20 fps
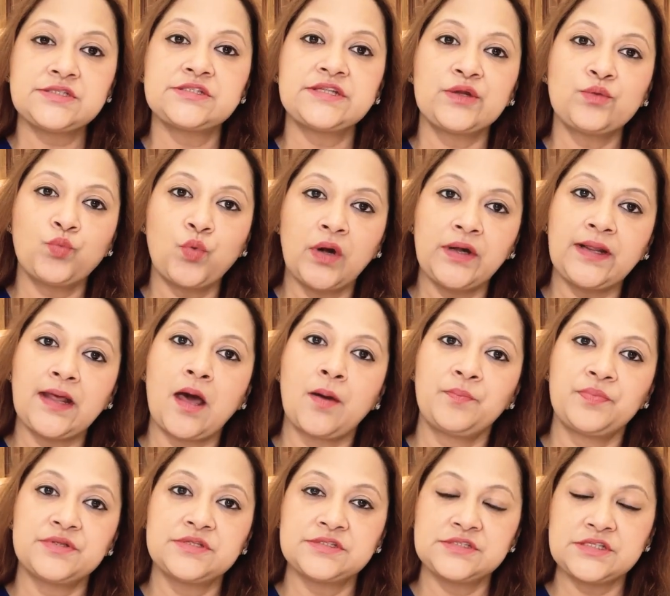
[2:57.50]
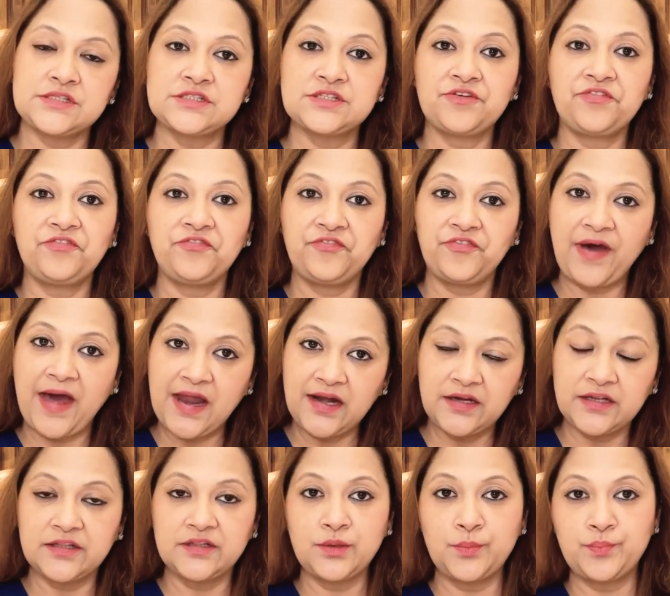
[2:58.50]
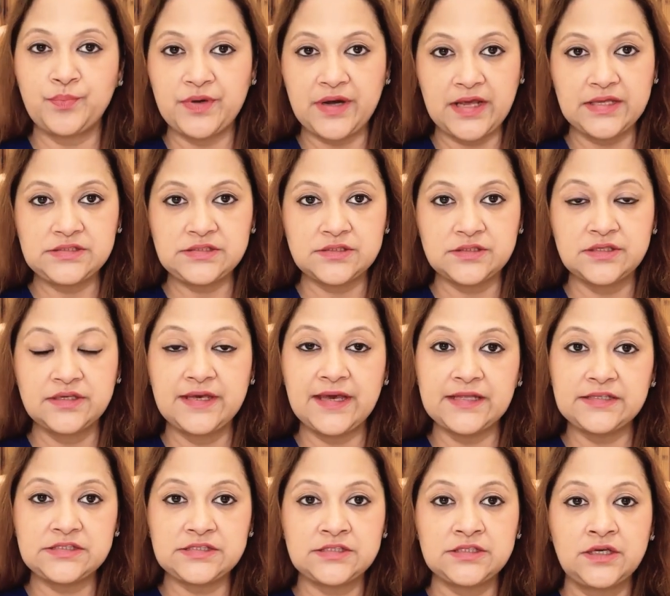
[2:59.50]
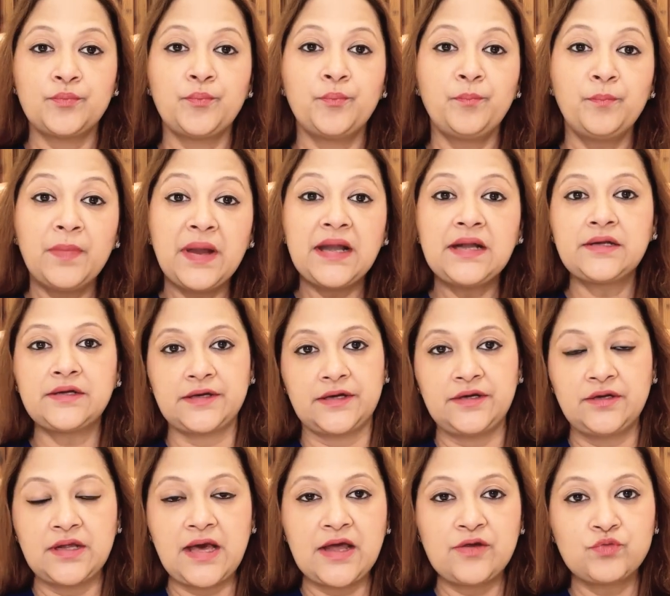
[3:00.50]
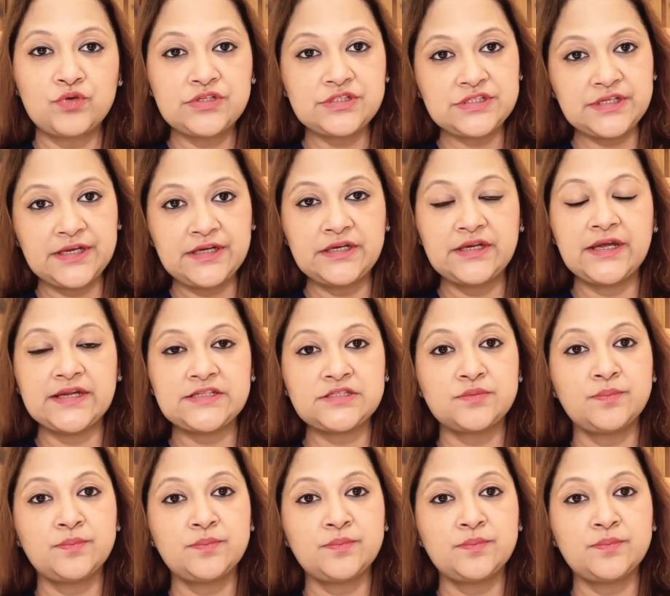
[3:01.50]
then what happens is the fat in the breast gets melted. I would say it gets